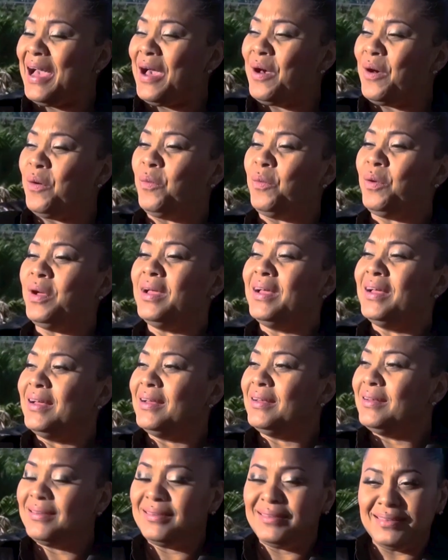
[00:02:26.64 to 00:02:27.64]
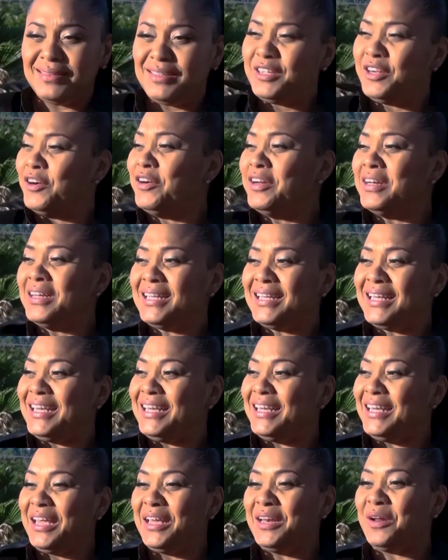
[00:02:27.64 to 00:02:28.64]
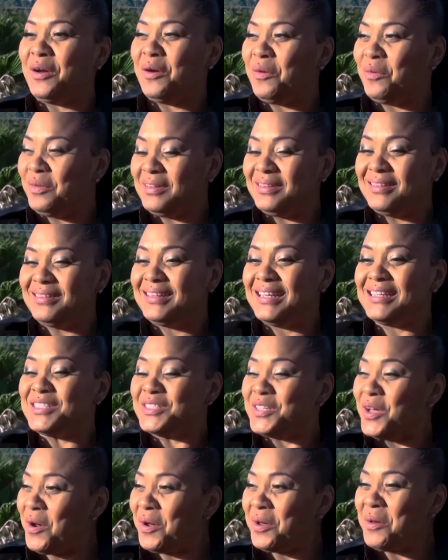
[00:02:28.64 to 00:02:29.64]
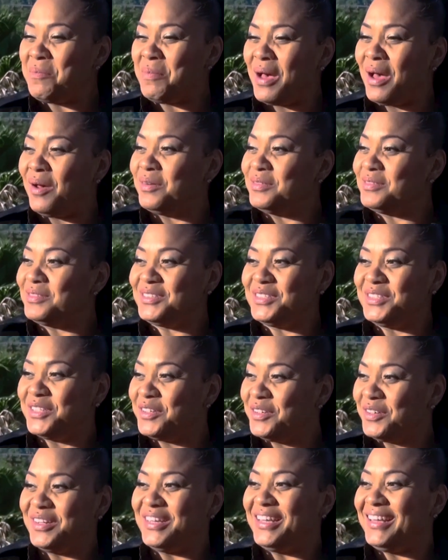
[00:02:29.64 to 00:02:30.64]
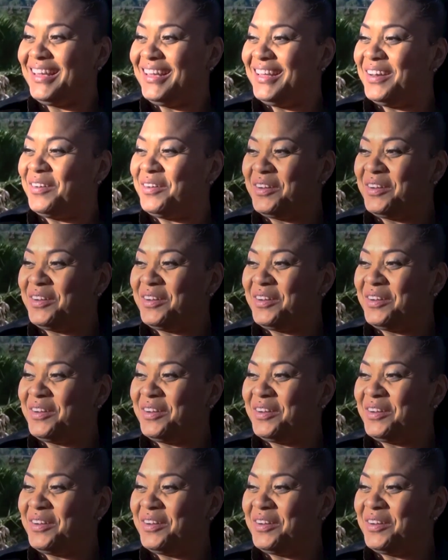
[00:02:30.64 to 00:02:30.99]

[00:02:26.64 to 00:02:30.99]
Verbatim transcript: Now, currently, you know, let's talk about your, you